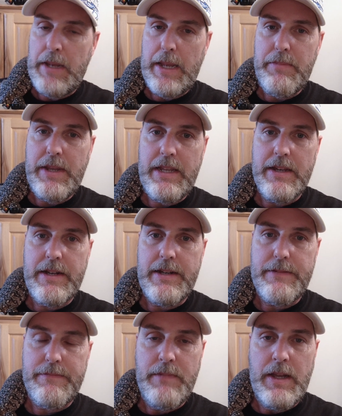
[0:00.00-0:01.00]
Maybe
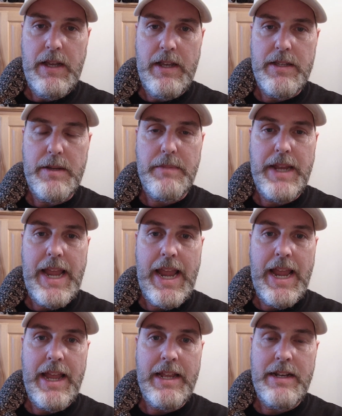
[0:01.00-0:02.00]
some
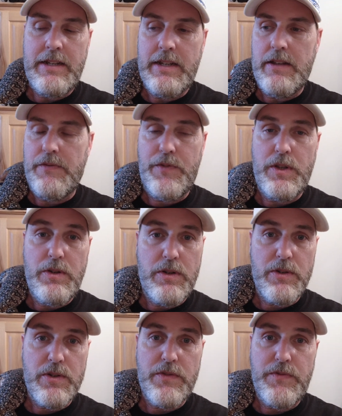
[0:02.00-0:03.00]
canned
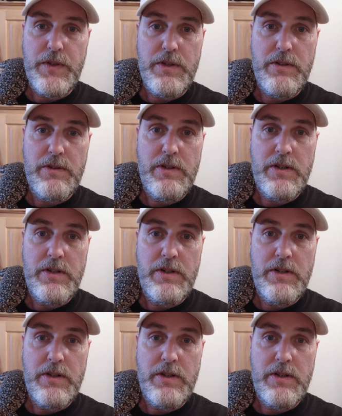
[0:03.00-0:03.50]
Fluker's food,